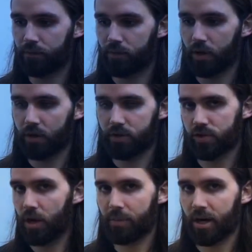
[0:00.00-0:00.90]
to
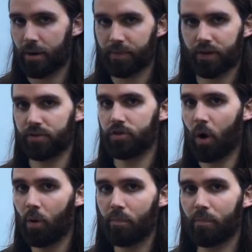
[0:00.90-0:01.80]
sum it up,
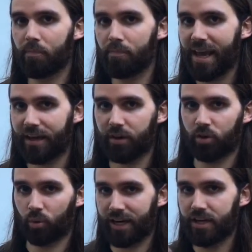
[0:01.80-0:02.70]
don't make
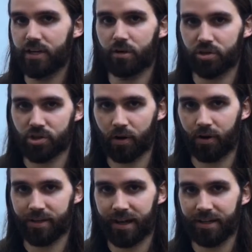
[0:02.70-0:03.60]
grandiose
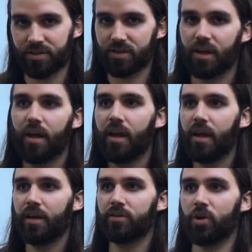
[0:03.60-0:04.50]
start dates.
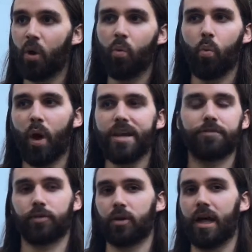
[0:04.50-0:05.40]
Don't wait
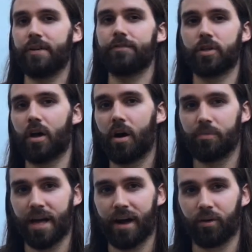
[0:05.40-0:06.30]
for life to
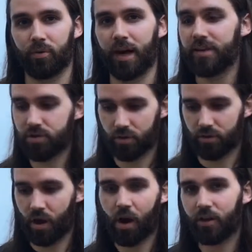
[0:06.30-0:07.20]
calm down, right? So
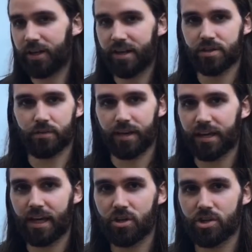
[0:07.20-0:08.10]
the holidays, the
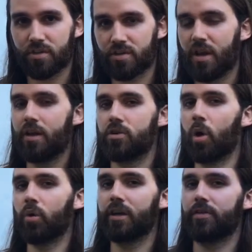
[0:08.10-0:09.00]
vacations,
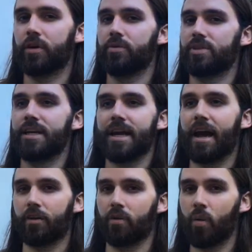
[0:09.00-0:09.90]
don't let those get
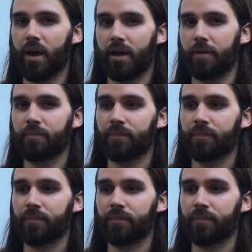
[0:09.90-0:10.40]
out of the way.